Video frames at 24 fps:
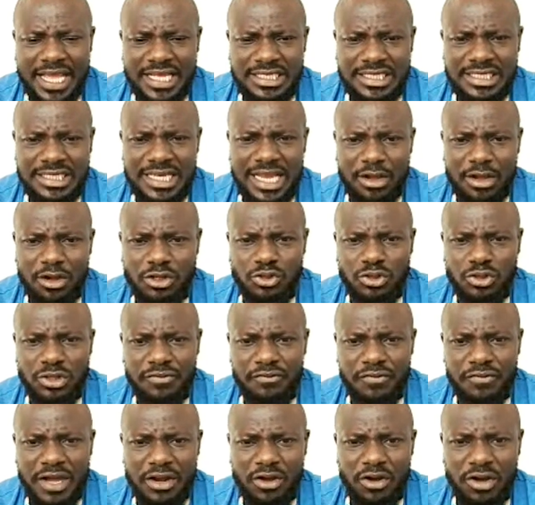yesterday that got to the
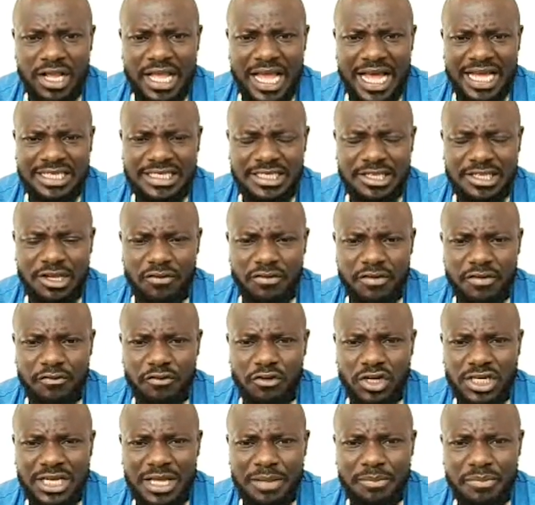final, Gazi of the
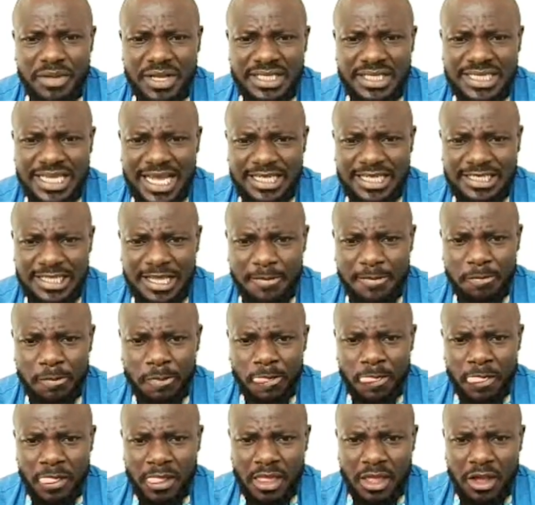400 meters,
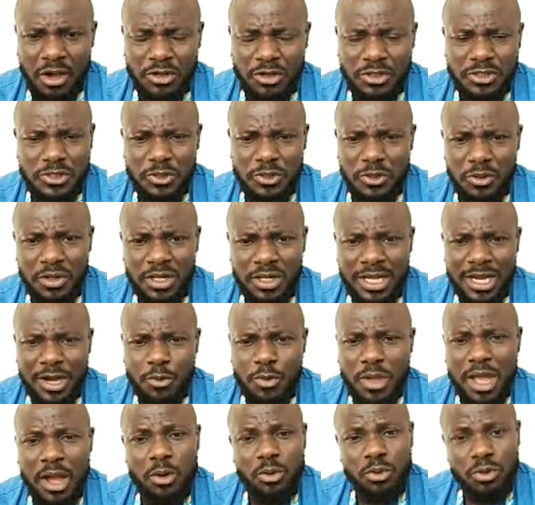also,
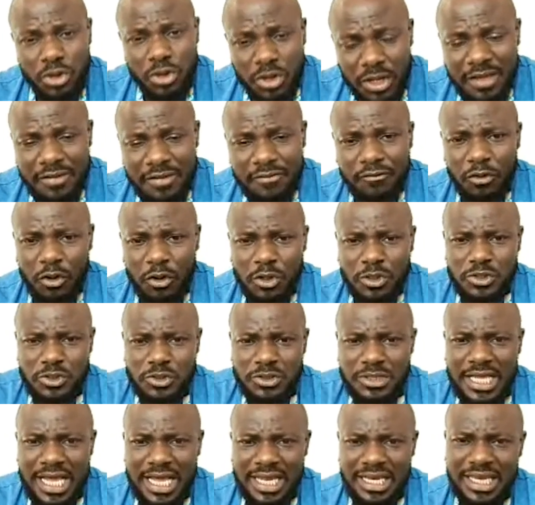we are looking forward
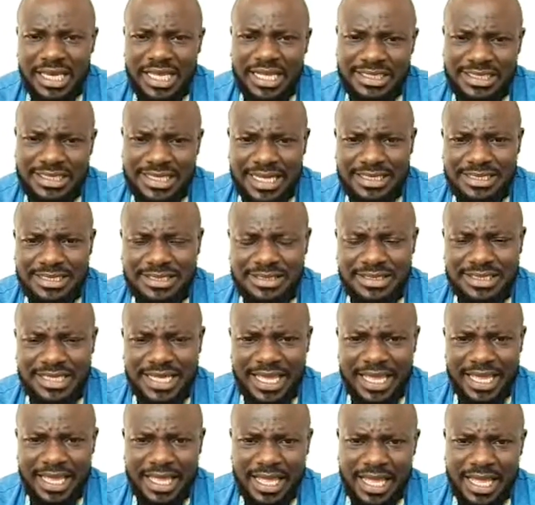to that later
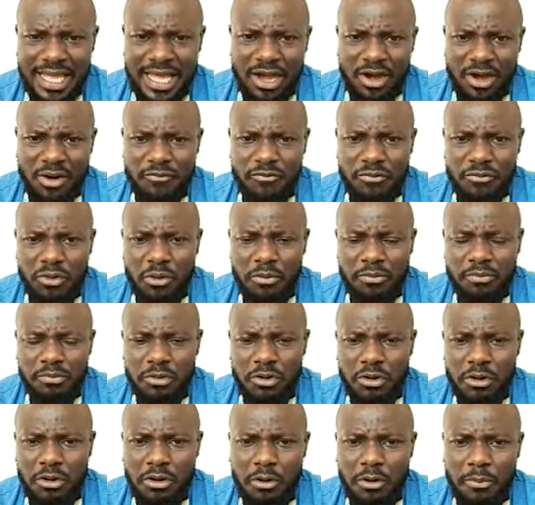today.
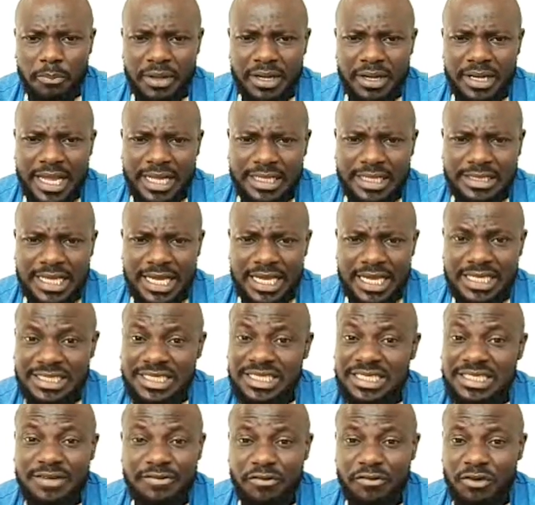Hoping that it
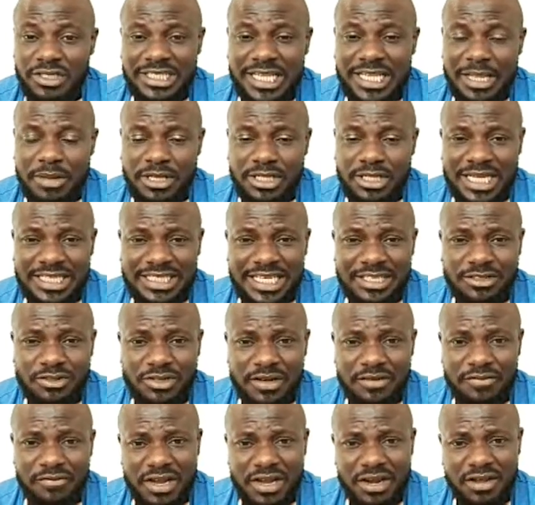is the first time Nigeria get
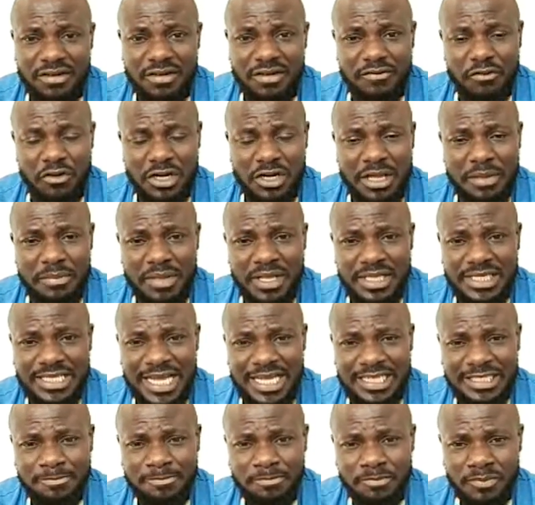to the final of the 400
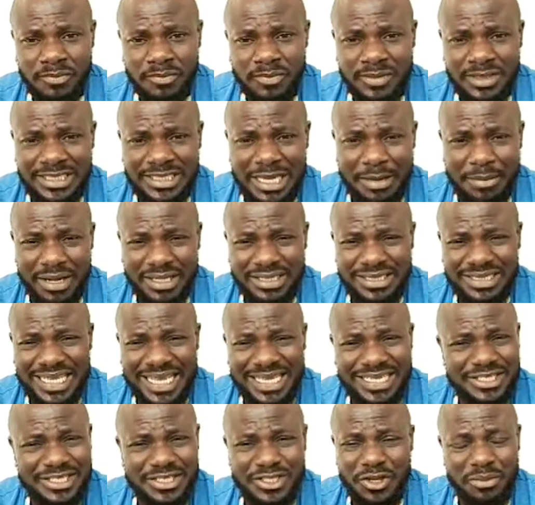meters in about
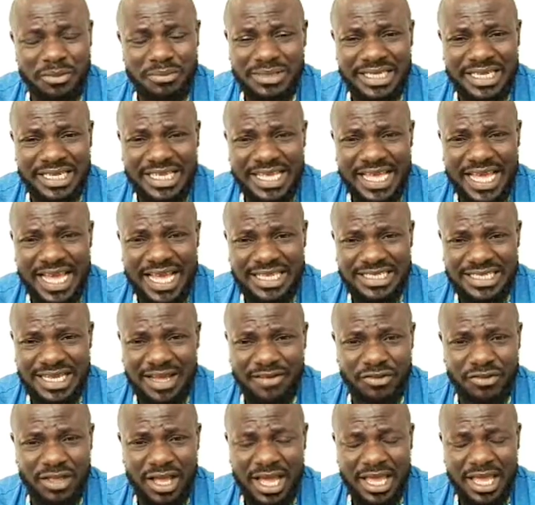30 something years
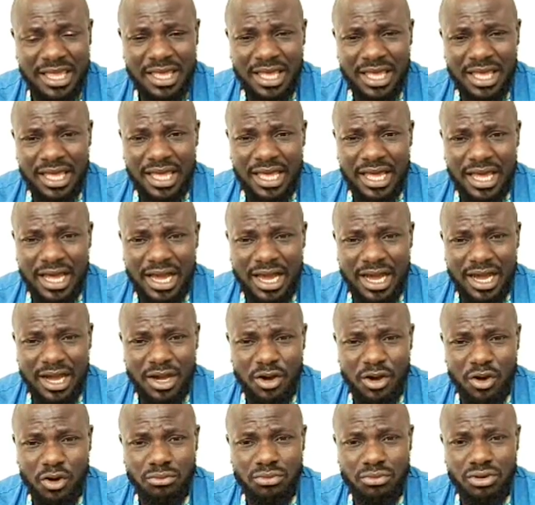after
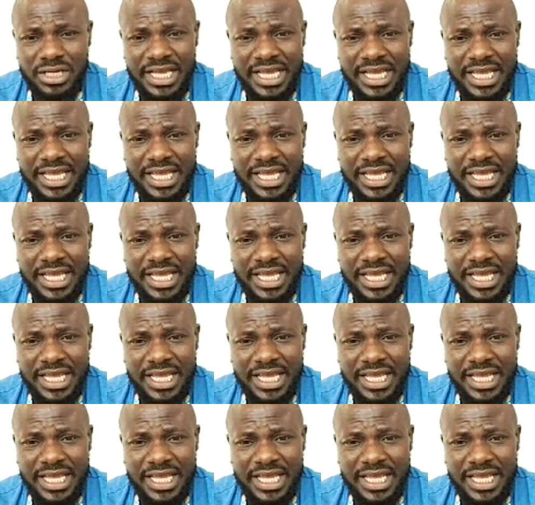uh,